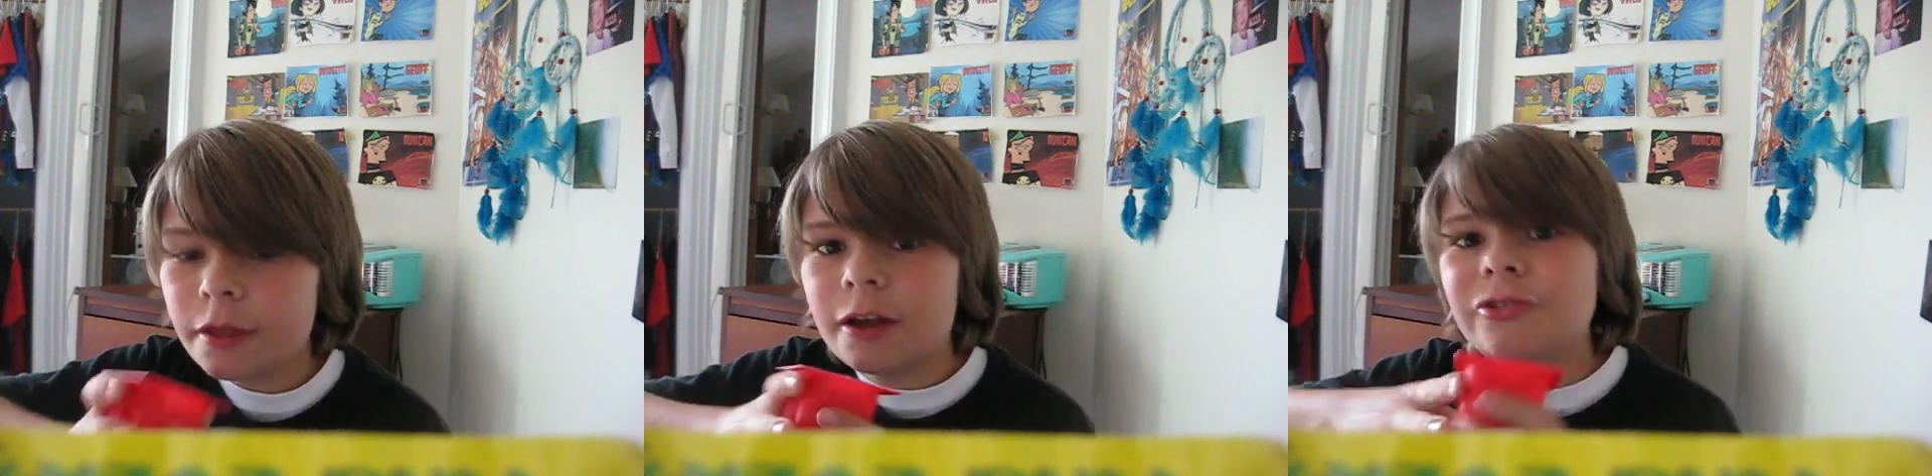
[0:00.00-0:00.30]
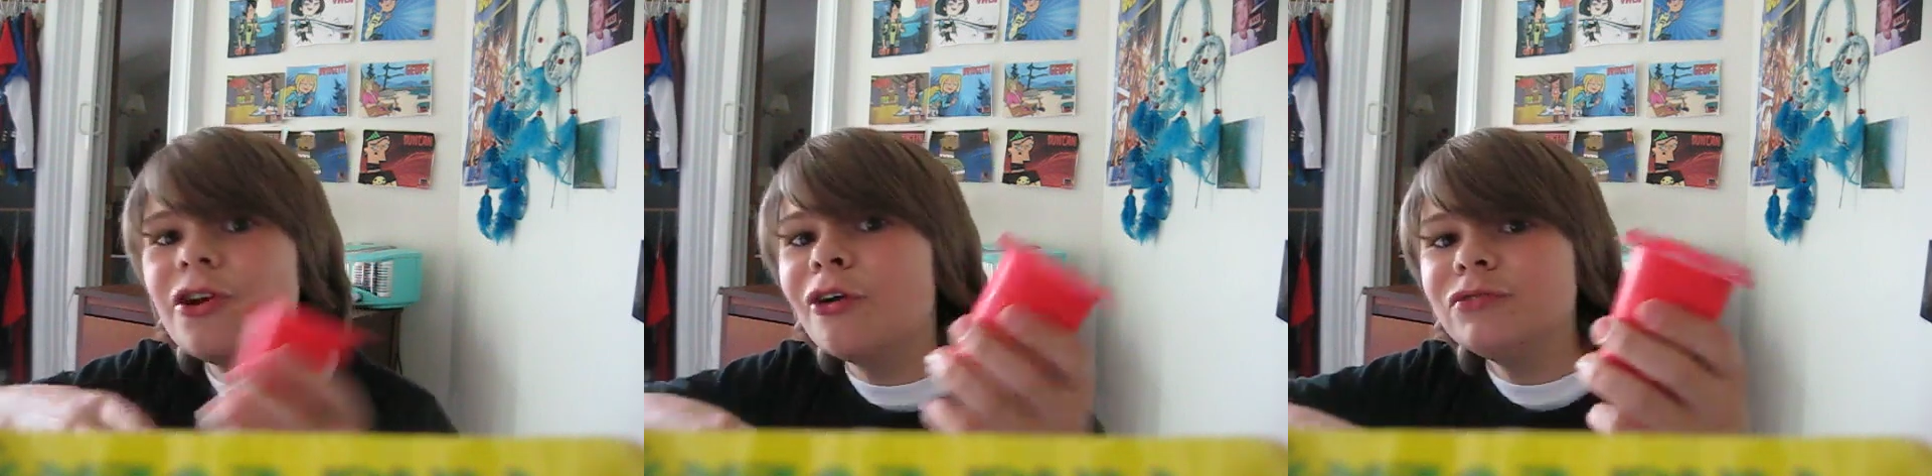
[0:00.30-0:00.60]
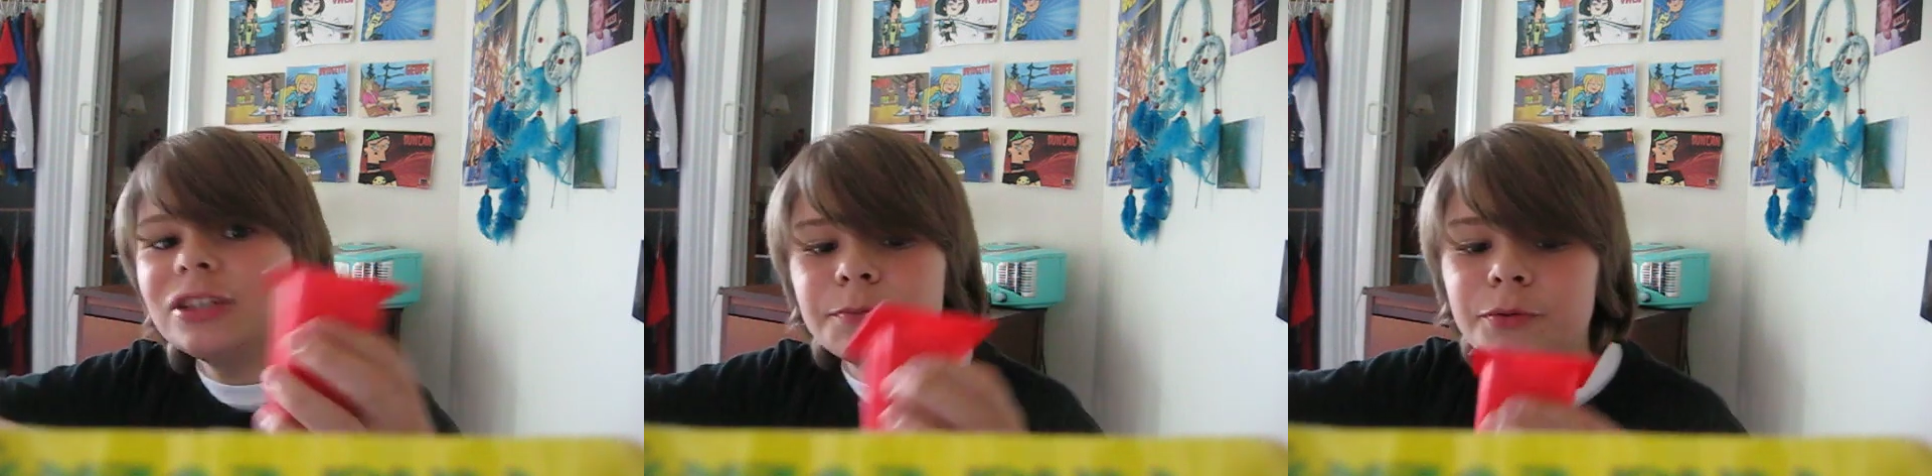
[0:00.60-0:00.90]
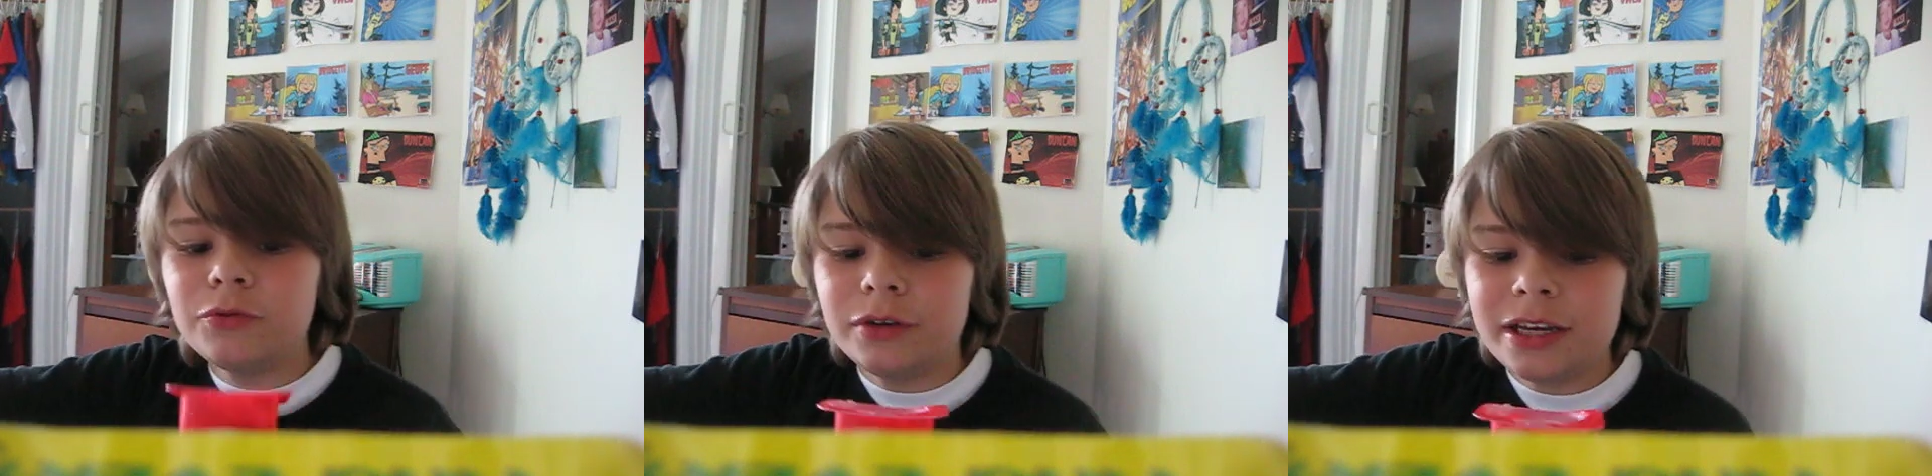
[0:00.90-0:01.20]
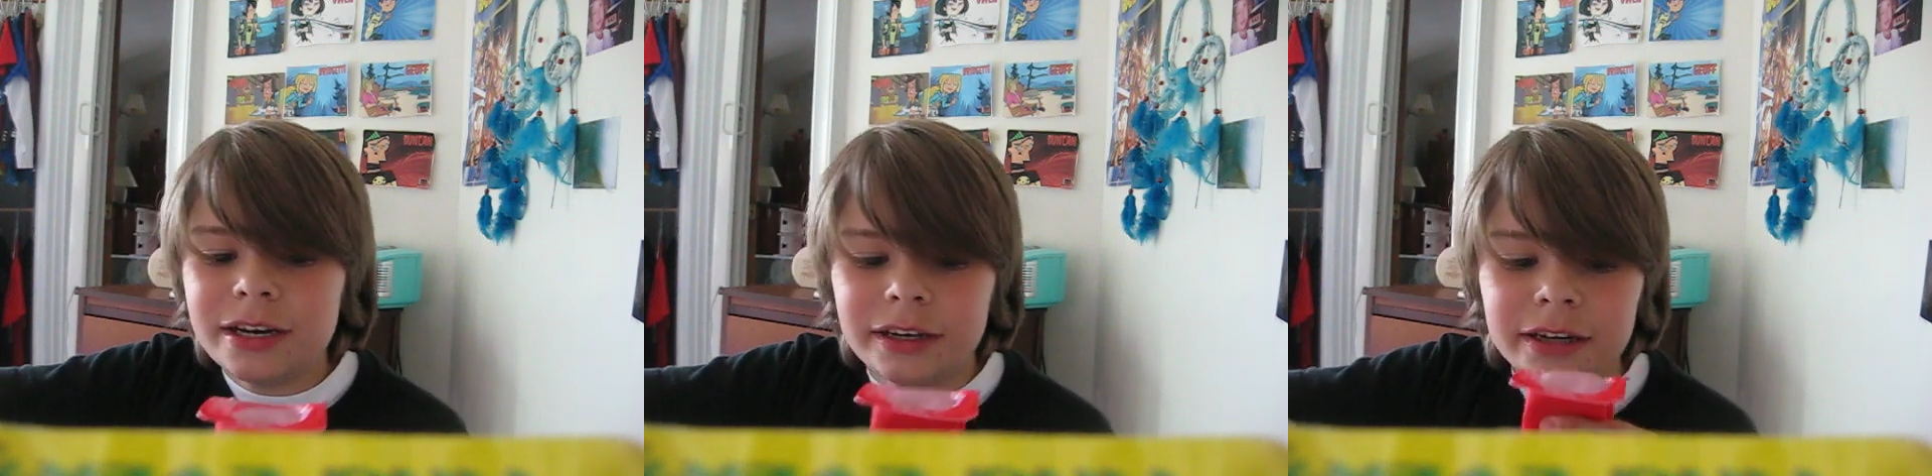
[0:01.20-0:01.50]
No spoon
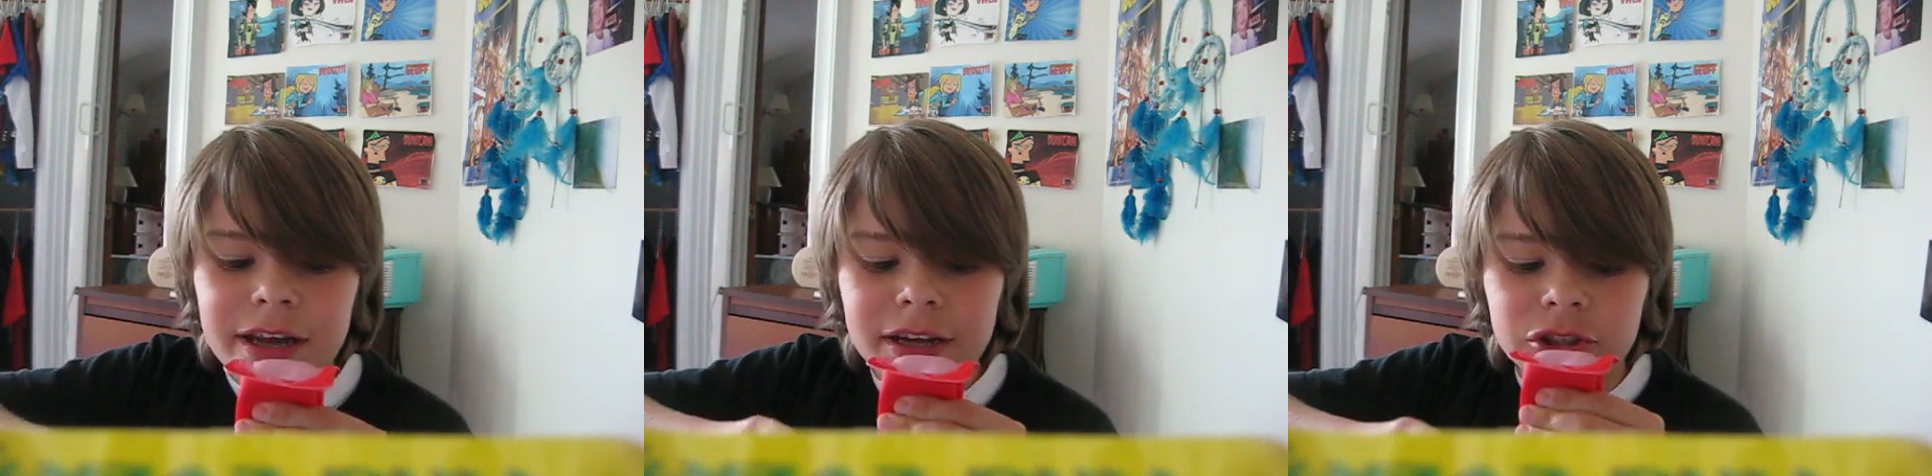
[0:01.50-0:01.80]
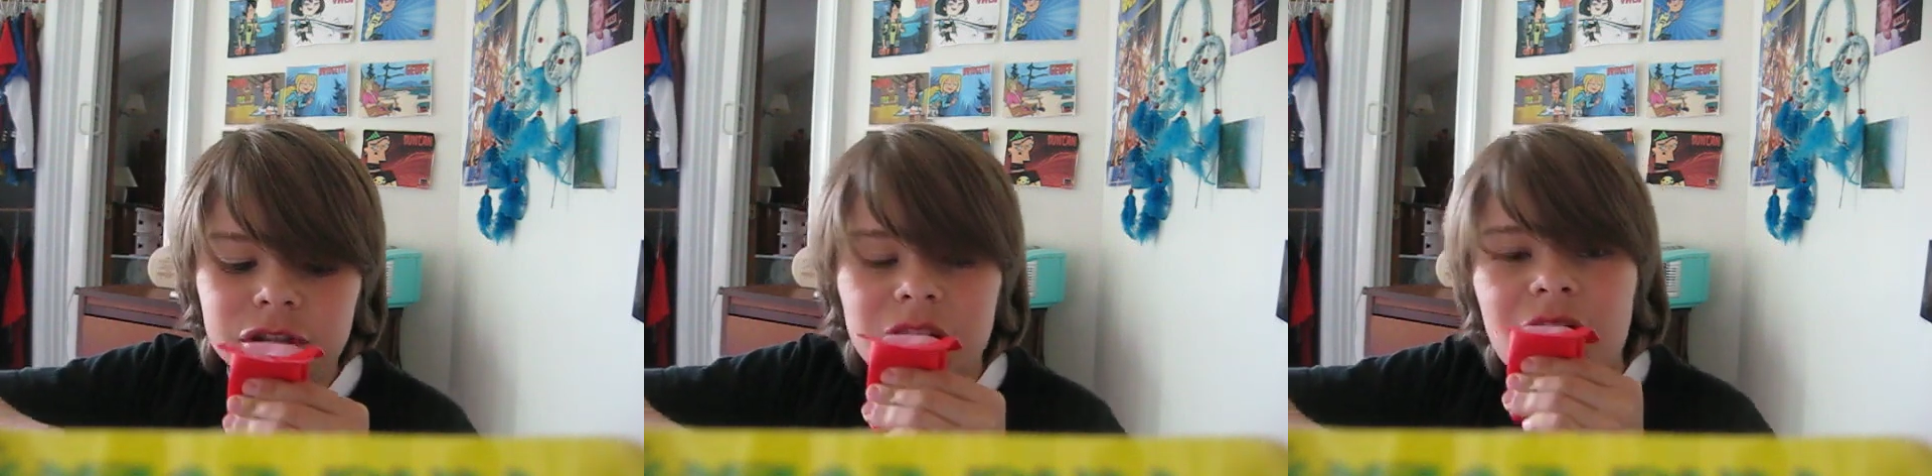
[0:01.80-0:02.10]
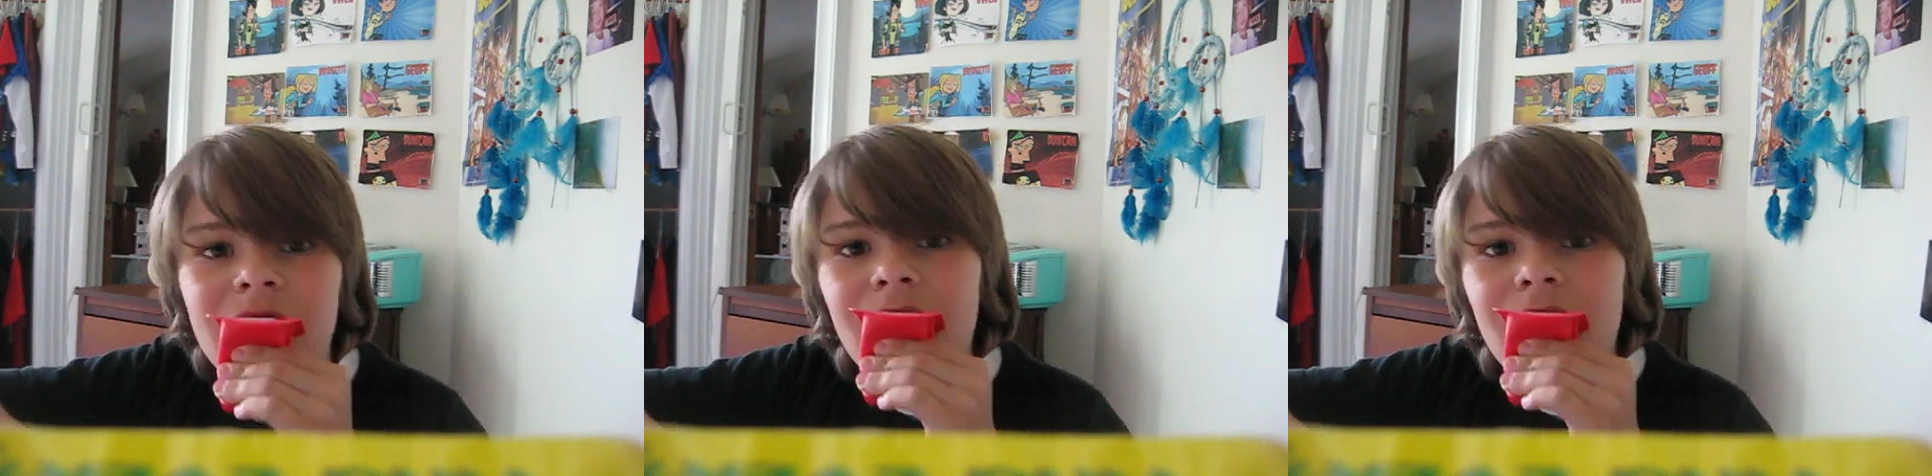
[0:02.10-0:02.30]
needed, actually.